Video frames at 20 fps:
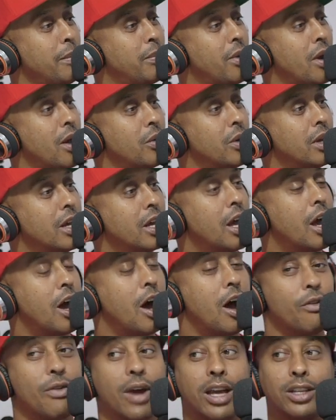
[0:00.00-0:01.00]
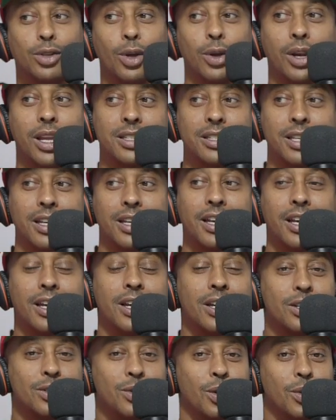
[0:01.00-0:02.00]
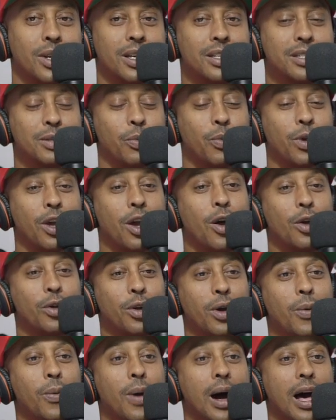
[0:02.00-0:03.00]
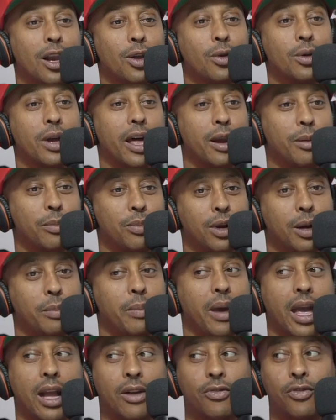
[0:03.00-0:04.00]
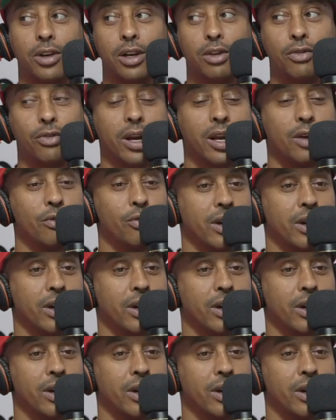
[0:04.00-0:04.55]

Come on, Dev. Throw right, him under so the listen, bus, please. So listen, we all know Wallo got a book bag full of red.